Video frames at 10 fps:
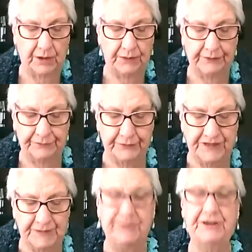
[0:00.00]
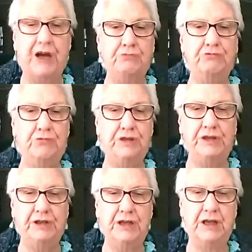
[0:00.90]
the first one that I
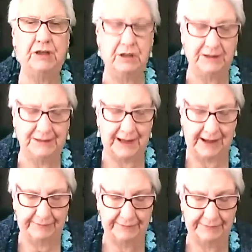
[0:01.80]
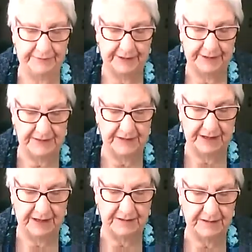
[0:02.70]
really love is
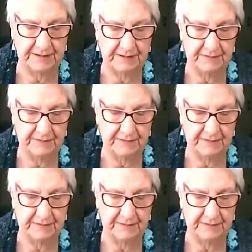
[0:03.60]
this: